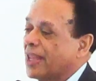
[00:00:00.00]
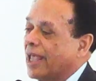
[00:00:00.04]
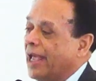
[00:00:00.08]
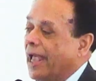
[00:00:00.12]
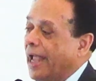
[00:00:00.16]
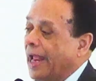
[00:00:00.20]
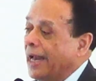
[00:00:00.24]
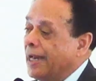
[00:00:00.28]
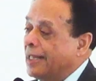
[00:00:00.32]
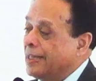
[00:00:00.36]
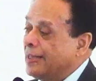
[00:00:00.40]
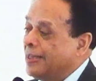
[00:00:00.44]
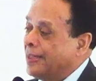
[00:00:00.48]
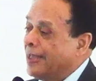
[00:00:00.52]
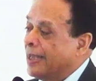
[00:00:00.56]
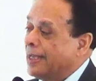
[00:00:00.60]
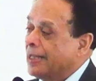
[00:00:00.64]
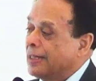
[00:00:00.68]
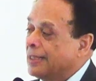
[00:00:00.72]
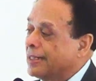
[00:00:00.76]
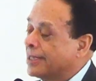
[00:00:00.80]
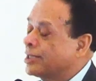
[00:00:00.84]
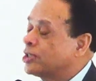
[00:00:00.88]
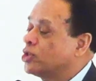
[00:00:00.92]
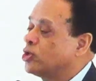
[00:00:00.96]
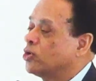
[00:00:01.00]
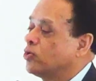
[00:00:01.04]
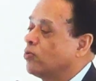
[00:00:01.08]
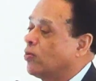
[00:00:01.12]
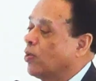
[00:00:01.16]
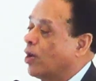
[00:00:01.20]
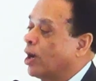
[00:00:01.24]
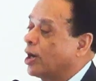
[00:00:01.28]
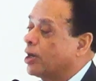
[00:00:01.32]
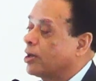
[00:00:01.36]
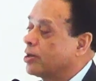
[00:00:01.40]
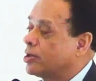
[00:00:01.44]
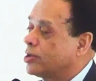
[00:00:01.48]
anything that you
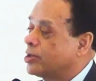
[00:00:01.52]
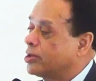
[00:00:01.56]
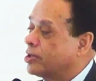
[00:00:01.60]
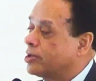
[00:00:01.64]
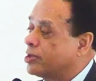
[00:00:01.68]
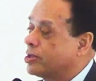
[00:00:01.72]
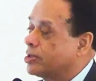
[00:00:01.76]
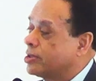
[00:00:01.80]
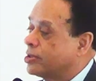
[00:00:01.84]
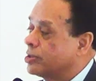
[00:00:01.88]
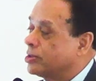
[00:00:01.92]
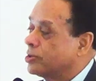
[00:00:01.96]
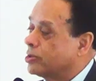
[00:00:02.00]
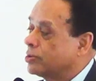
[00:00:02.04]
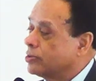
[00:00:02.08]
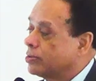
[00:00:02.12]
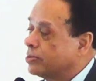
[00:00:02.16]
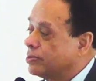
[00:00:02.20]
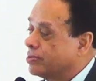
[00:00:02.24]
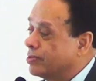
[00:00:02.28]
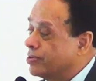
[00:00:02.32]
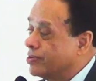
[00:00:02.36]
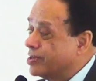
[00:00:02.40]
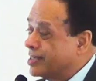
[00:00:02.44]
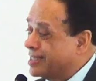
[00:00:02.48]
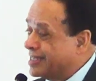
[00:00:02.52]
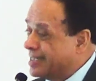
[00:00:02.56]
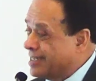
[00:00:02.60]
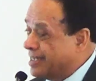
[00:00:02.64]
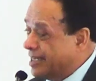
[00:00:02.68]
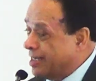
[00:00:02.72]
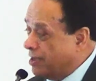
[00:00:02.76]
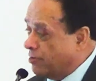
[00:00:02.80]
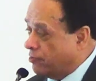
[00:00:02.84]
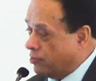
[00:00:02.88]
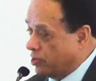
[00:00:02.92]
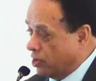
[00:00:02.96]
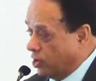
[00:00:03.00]
want to
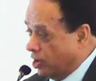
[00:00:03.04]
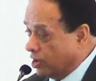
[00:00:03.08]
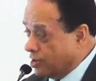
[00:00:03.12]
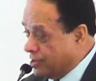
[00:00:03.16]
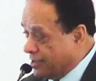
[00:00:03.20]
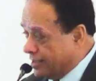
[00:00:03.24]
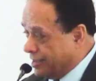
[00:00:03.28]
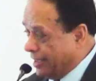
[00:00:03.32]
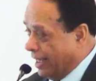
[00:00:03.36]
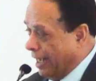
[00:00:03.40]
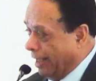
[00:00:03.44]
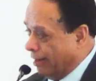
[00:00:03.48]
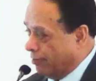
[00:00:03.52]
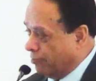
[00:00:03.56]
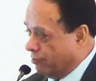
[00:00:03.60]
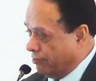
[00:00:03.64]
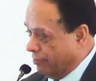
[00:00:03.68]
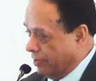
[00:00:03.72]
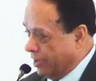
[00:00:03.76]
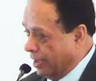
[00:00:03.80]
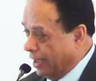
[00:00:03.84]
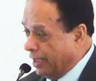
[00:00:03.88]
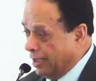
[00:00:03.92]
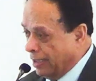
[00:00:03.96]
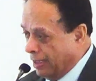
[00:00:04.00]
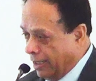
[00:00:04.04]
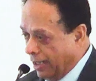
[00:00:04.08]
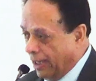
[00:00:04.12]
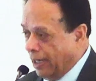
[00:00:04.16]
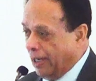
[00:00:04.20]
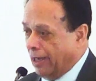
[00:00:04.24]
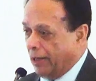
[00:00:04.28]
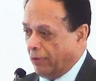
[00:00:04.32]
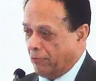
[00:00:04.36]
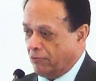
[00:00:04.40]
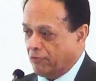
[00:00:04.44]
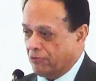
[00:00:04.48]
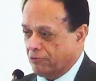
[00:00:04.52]
receive yourself in
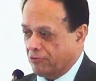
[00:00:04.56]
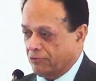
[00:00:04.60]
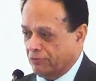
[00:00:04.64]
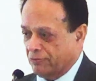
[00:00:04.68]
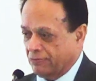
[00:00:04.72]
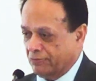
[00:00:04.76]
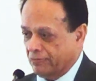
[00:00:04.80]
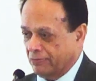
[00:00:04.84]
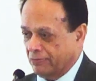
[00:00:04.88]
life,